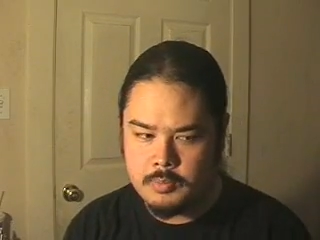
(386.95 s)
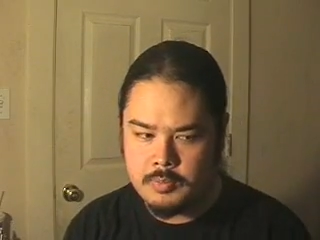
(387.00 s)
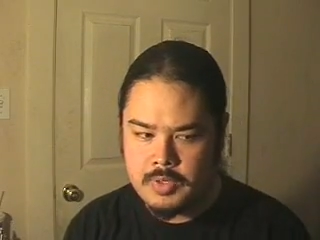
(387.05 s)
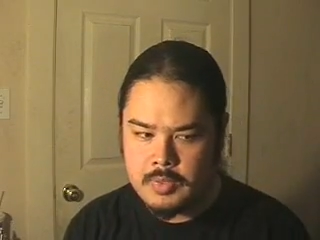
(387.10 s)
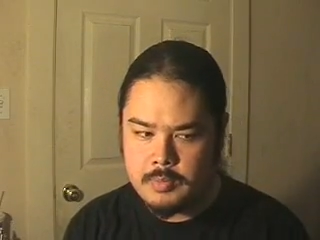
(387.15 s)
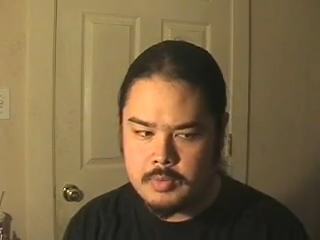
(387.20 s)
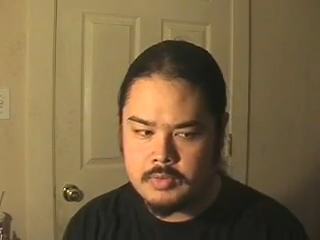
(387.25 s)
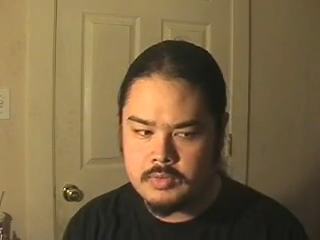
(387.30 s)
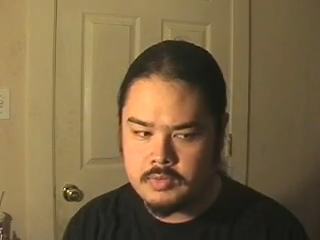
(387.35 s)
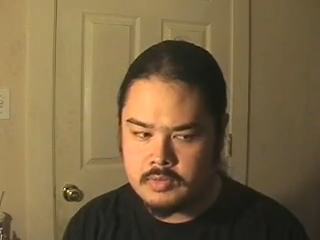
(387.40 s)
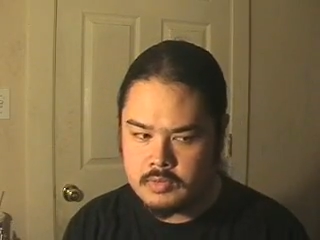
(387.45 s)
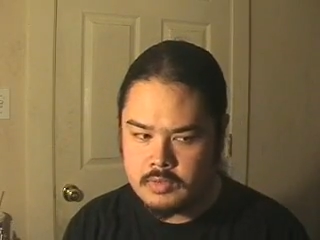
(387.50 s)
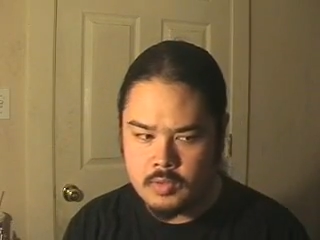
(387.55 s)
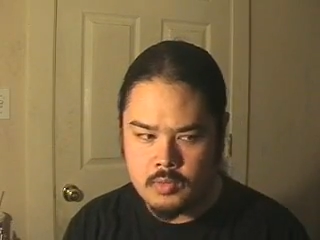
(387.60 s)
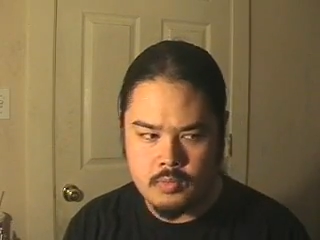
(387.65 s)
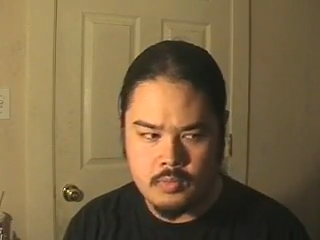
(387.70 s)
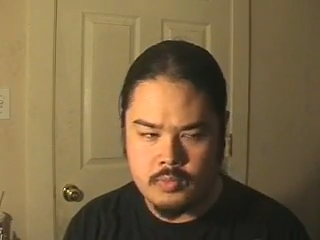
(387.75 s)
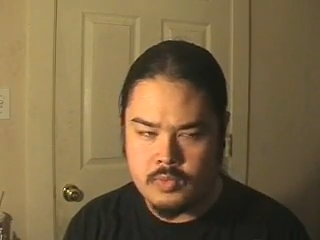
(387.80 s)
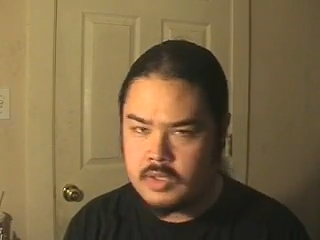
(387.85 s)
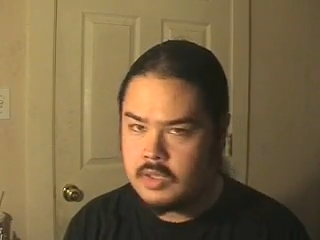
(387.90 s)
people
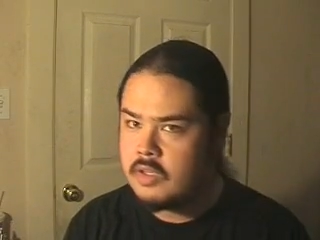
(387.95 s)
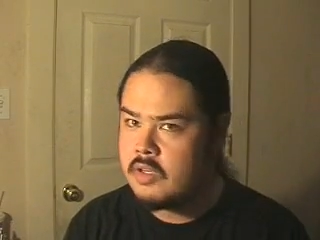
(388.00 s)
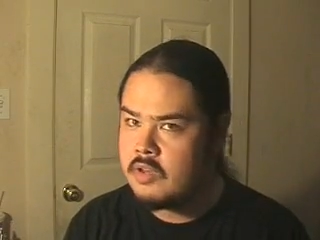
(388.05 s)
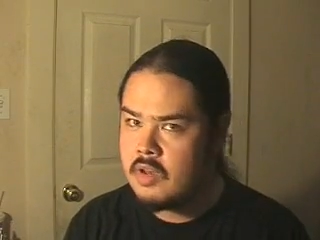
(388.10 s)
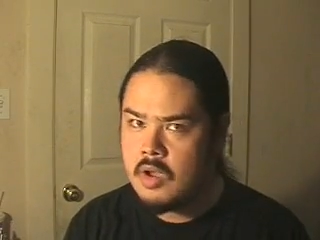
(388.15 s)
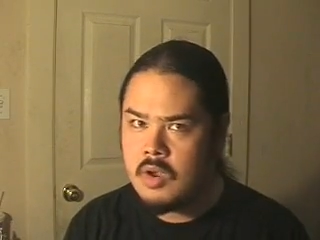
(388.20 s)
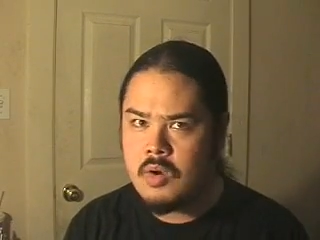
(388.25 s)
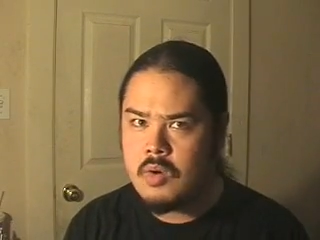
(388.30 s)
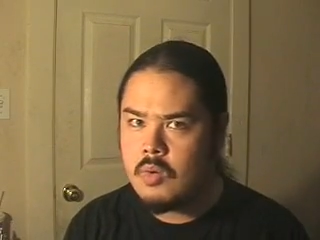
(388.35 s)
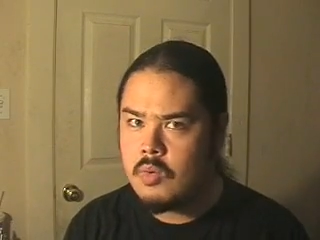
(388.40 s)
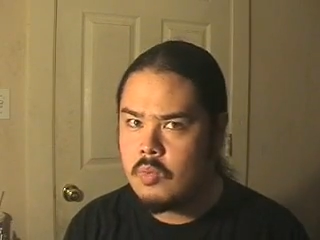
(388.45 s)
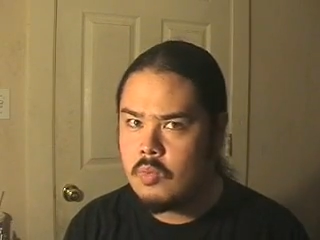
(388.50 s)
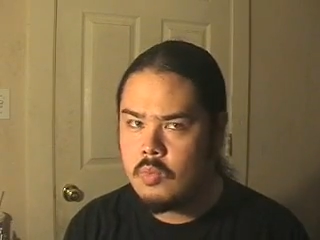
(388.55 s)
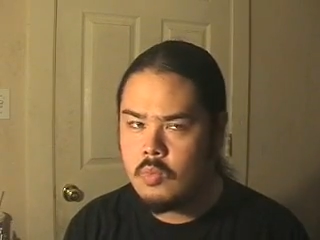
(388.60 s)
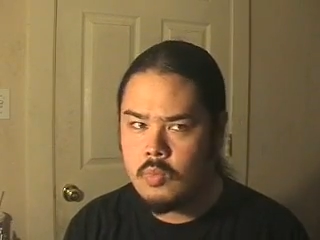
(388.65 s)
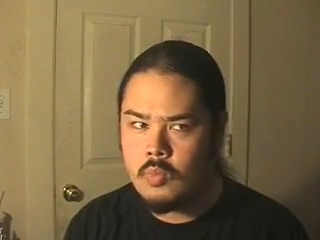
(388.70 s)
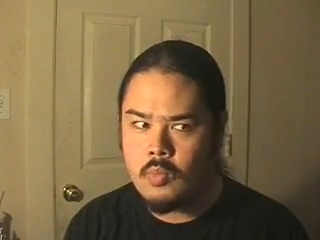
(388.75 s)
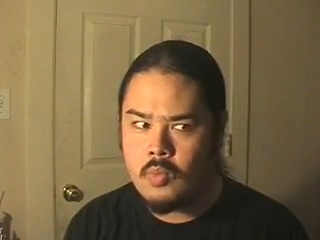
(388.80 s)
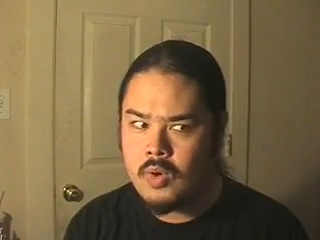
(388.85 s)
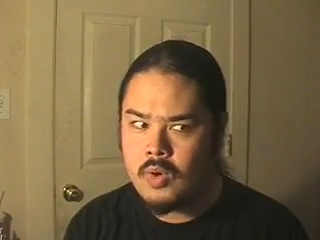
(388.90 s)
don't really know
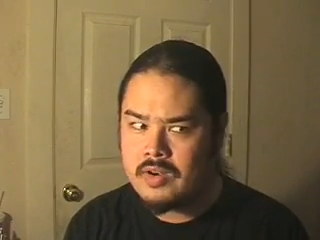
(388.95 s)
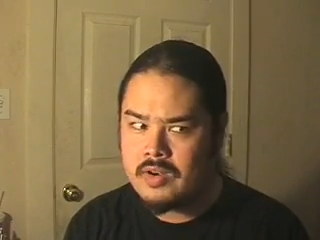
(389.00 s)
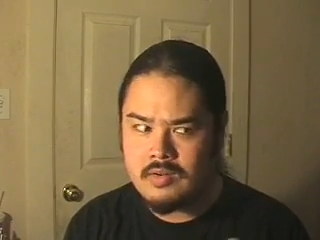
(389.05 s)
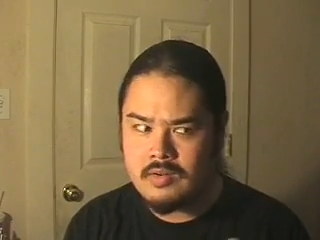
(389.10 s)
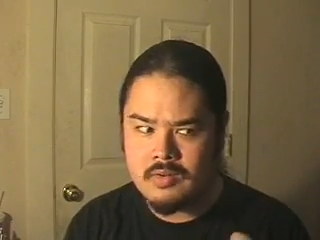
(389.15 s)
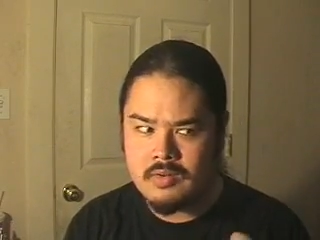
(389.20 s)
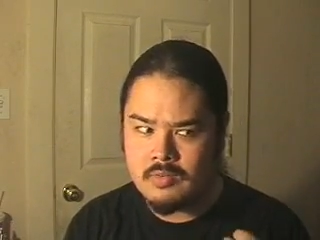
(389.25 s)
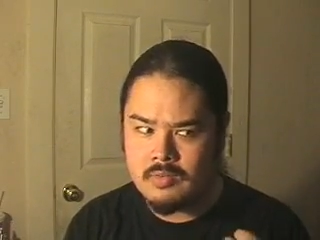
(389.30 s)
what